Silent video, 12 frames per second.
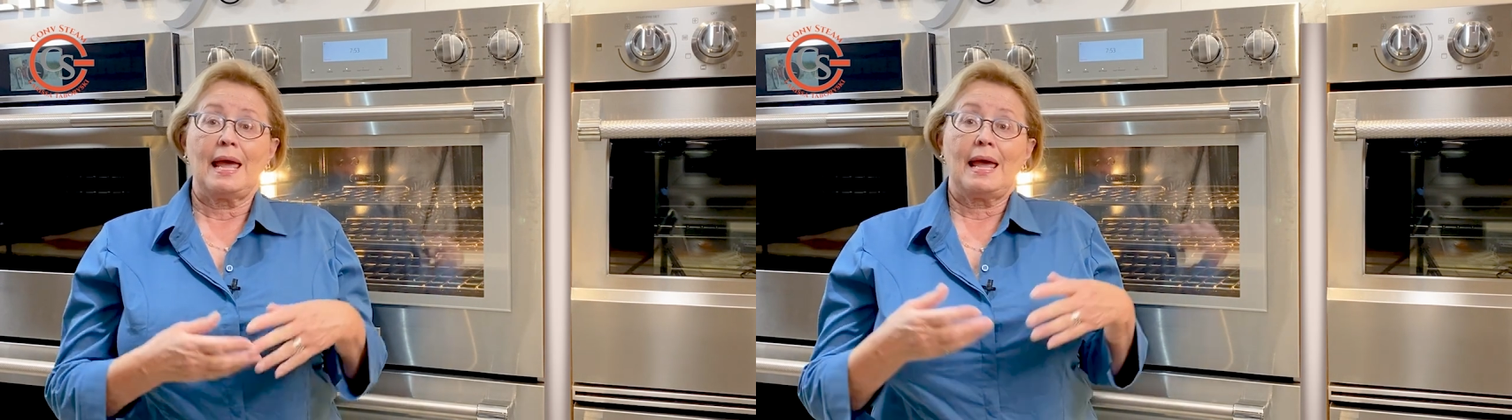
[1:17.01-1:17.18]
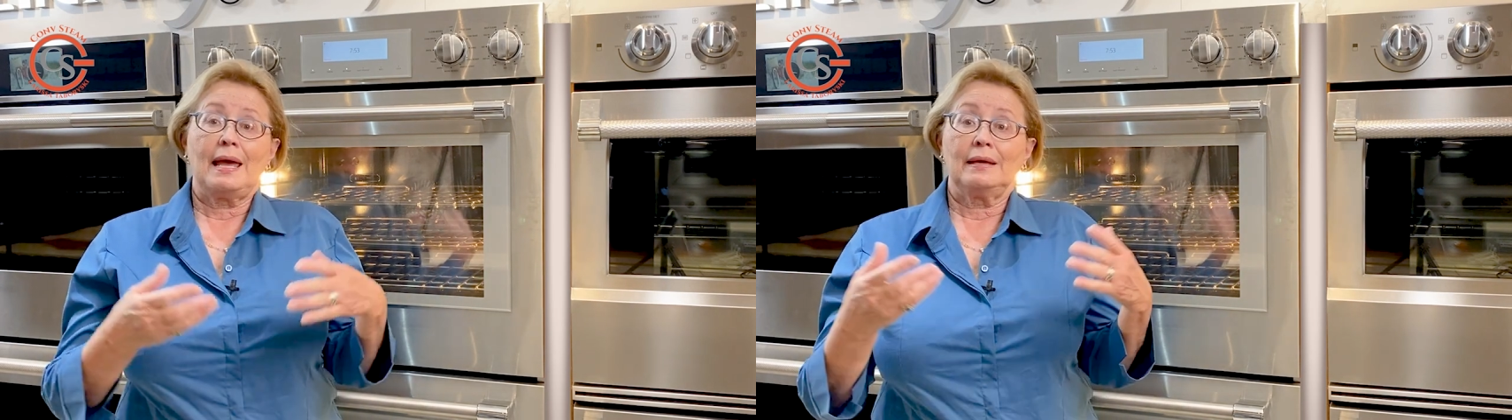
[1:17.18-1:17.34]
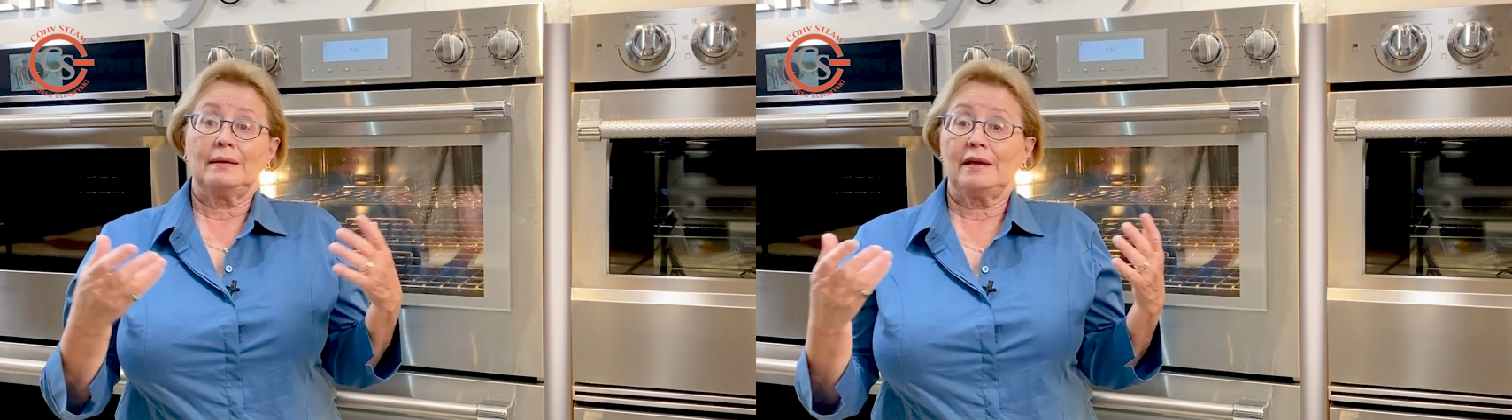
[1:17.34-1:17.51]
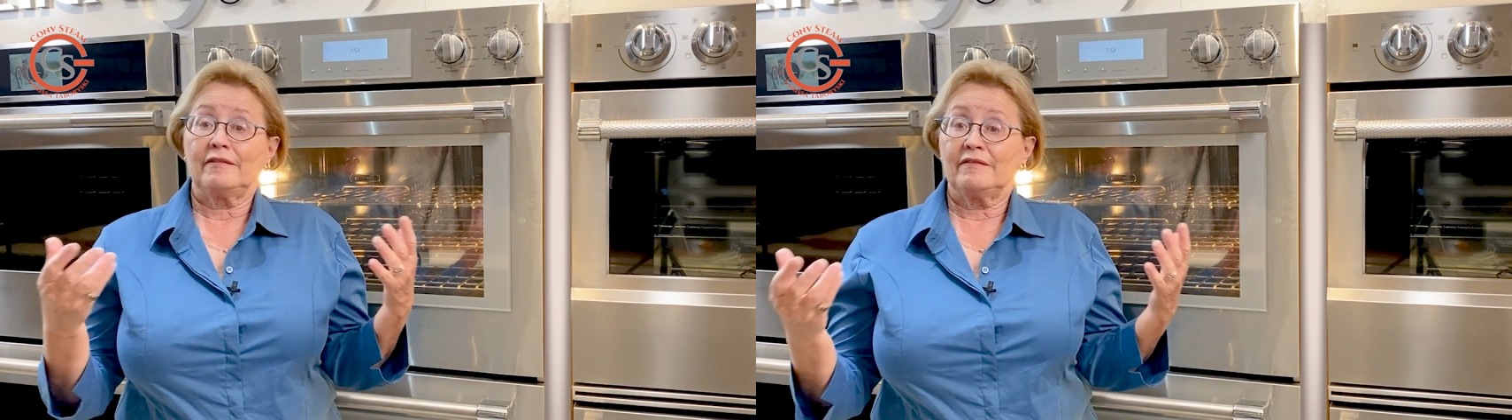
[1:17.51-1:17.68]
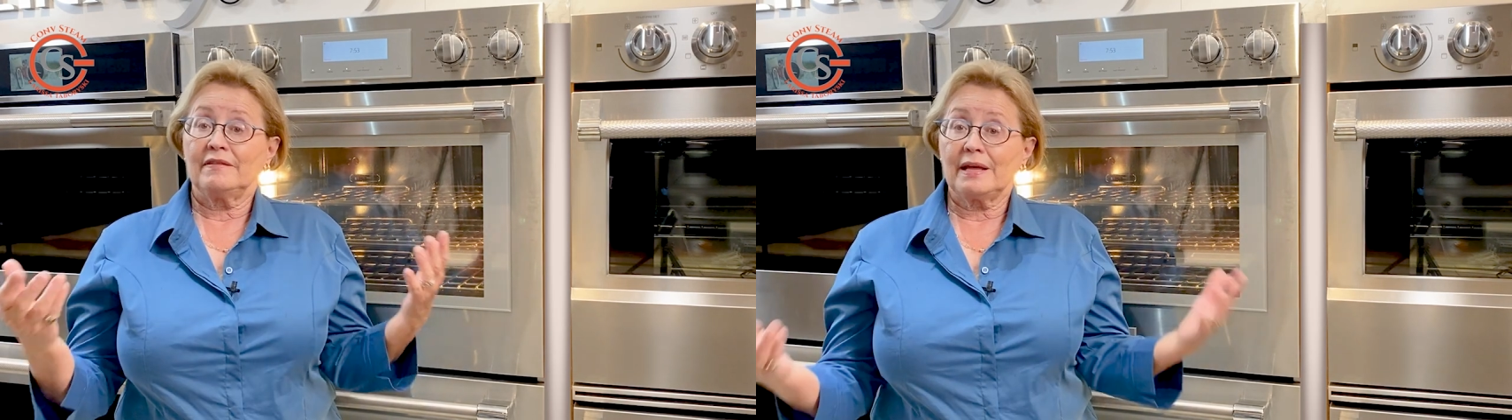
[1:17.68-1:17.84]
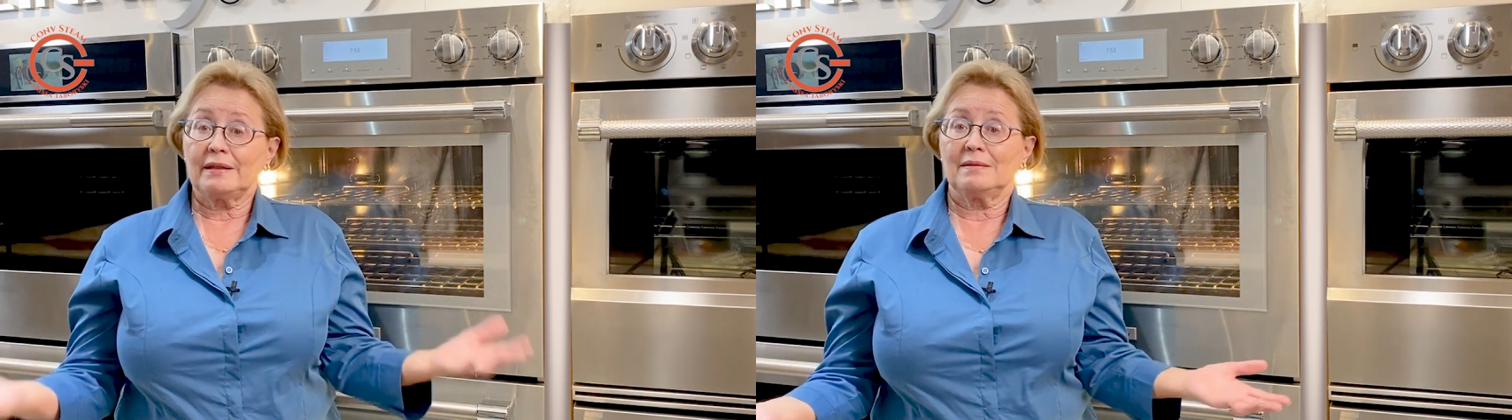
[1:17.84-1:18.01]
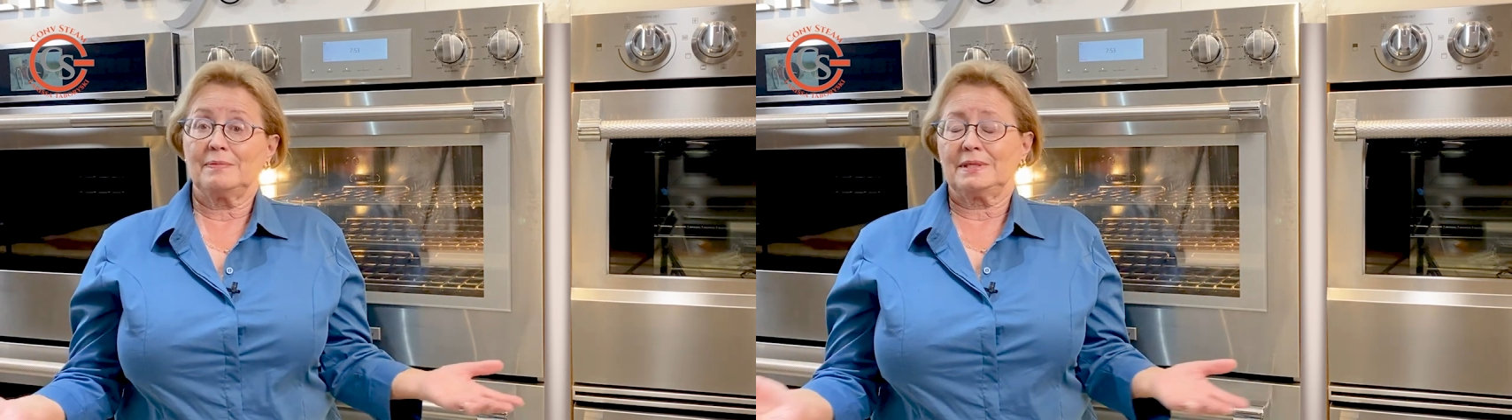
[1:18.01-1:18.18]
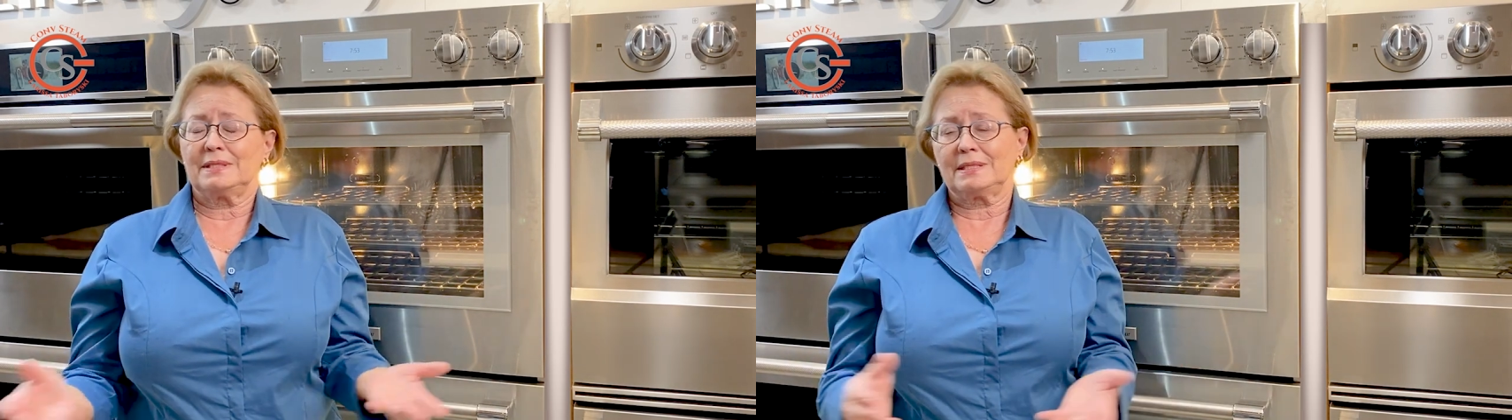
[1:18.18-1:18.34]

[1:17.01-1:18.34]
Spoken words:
and have nothing but